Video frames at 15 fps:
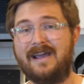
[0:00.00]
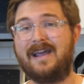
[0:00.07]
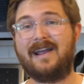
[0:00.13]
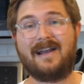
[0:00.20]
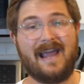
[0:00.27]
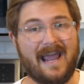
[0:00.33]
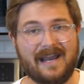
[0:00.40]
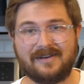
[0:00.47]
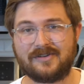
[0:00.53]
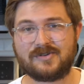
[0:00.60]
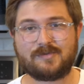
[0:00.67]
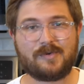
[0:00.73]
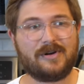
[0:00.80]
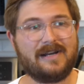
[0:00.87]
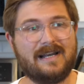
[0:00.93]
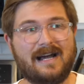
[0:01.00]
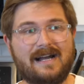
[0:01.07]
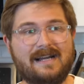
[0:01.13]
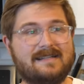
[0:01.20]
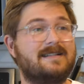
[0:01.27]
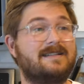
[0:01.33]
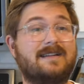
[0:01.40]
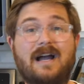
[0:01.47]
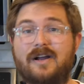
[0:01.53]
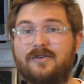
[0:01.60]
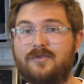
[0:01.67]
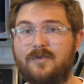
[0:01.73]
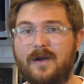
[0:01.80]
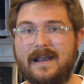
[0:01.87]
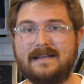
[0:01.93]
It handles pretty nice. It's got
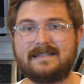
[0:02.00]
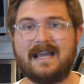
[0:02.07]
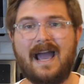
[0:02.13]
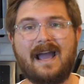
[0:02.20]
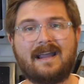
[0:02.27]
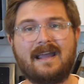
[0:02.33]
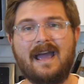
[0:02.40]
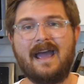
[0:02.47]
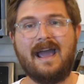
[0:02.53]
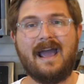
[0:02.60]
great tech.